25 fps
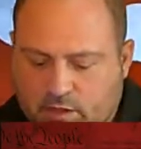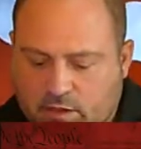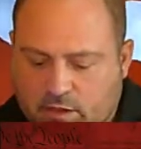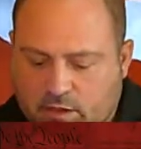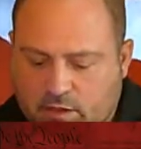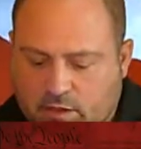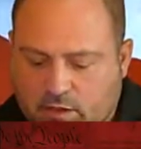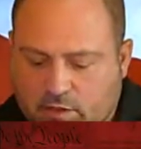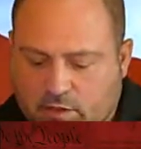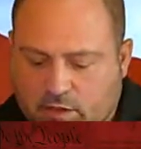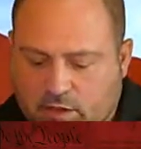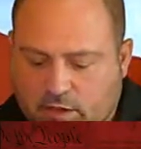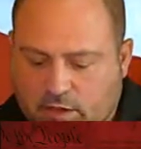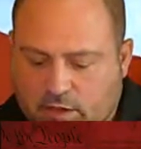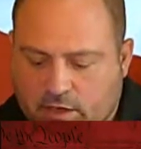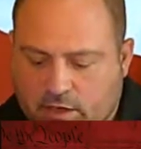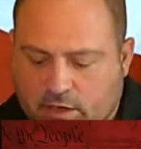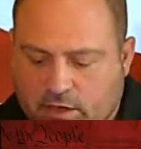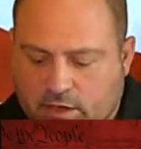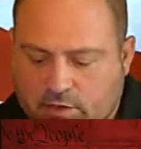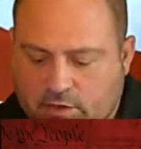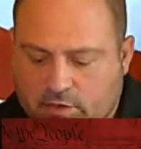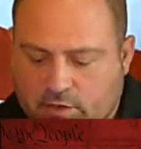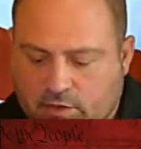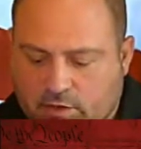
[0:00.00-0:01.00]
you can
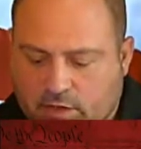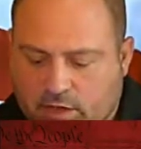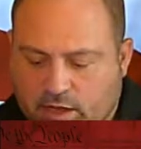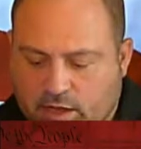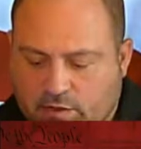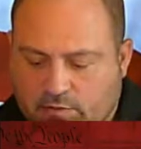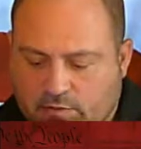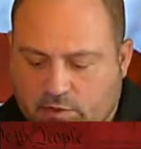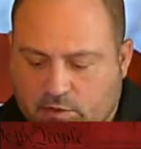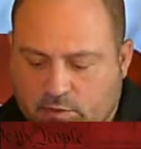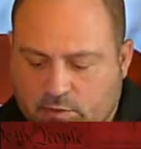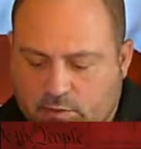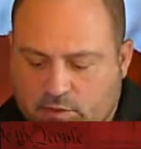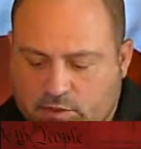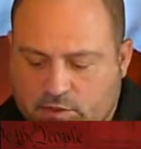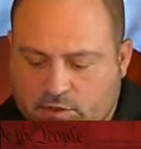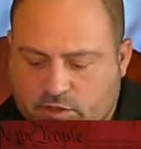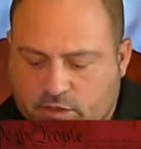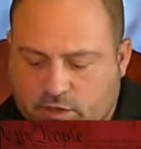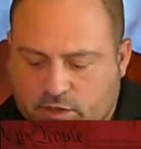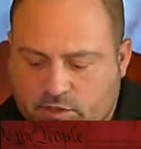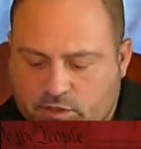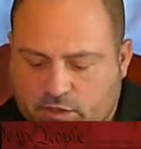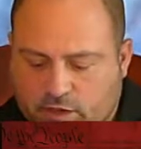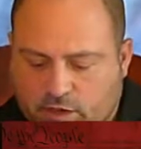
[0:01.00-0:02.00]
do a lot of your
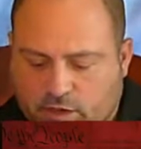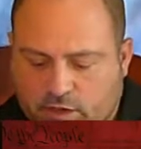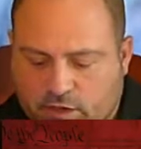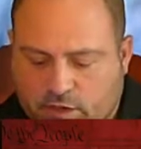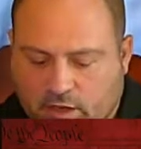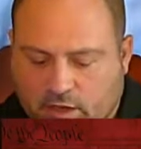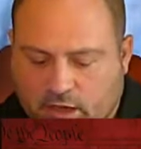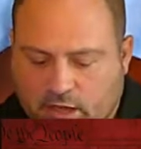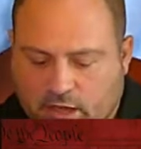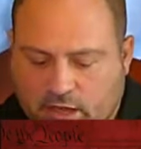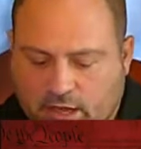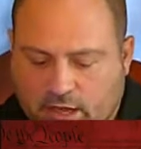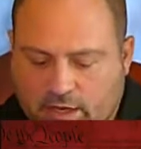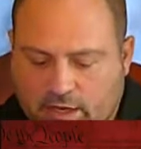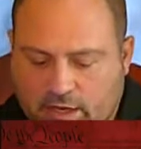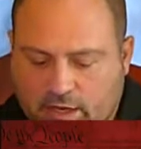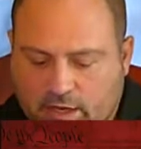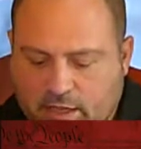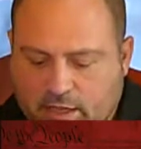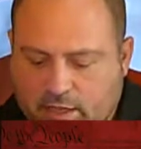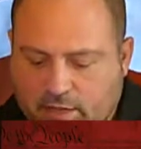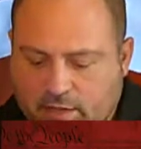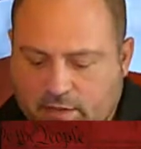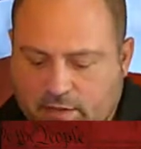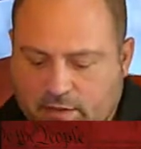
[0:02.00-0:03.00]
research online.
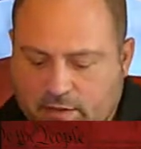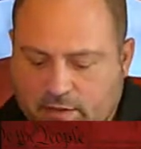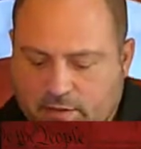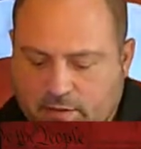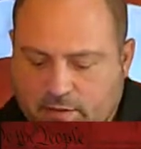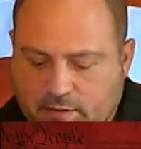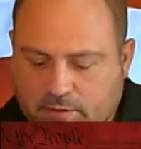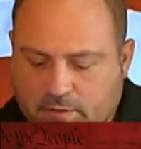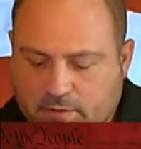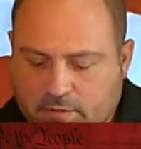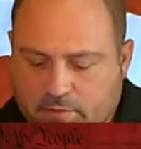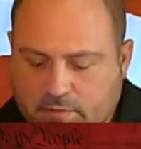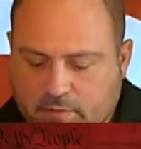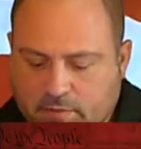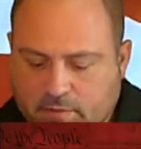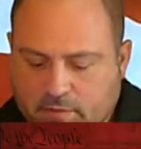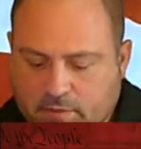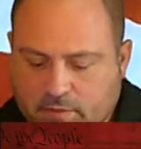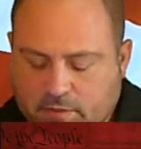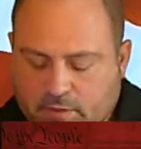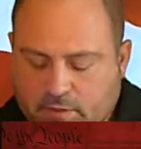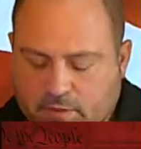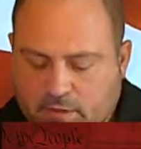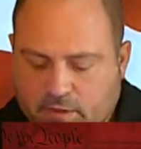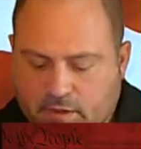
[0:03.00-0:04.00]

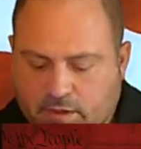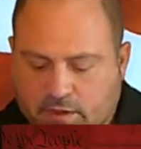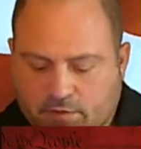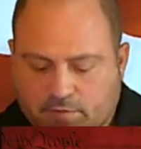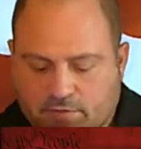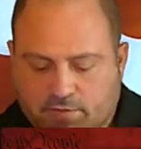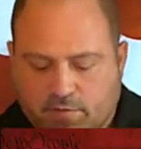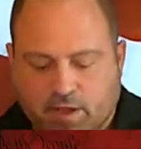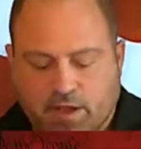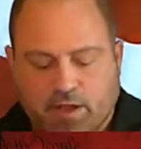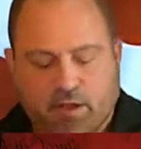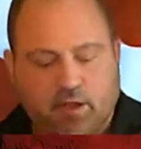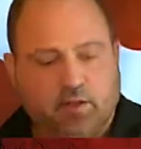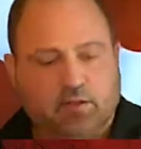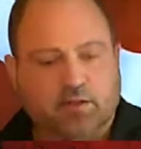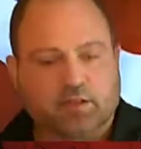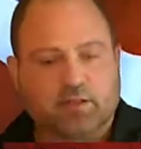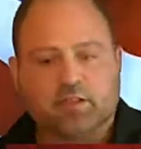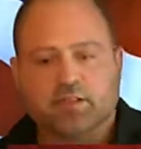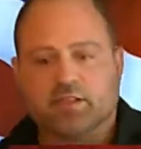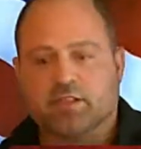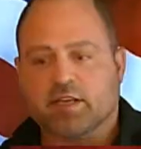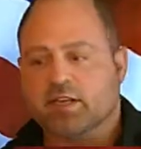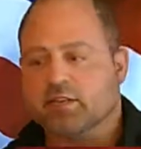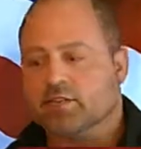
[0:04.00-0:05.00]
You can find all
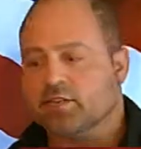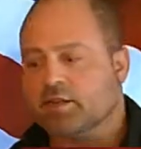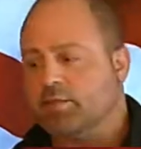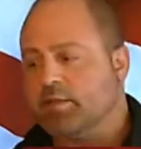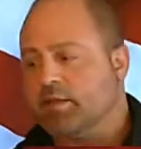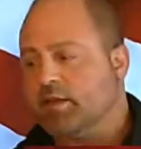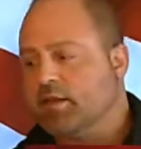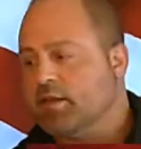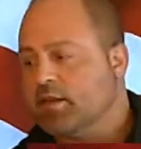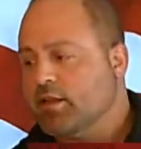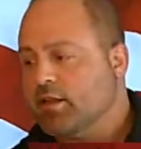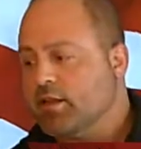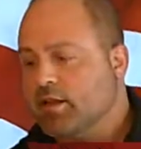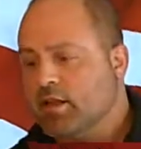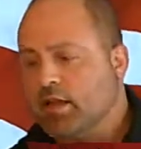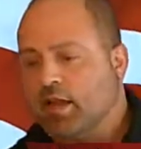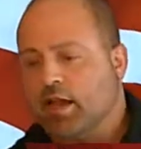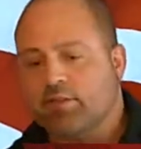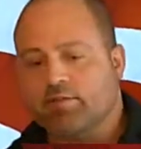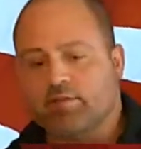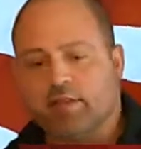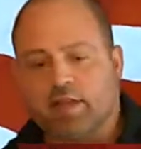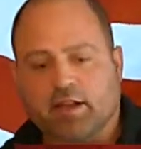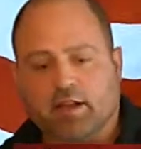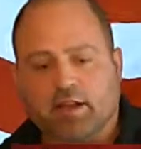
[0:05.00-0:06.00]
these things. I
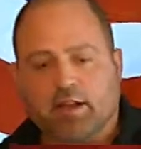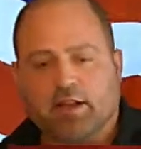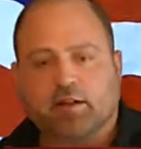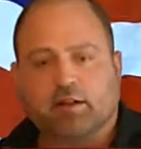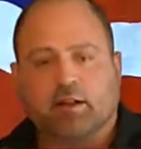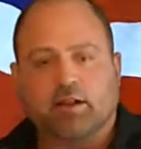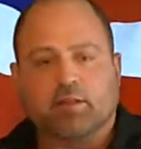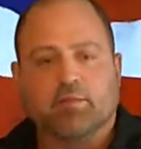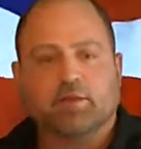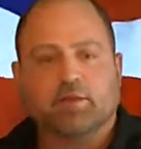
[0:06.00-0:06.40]
don't have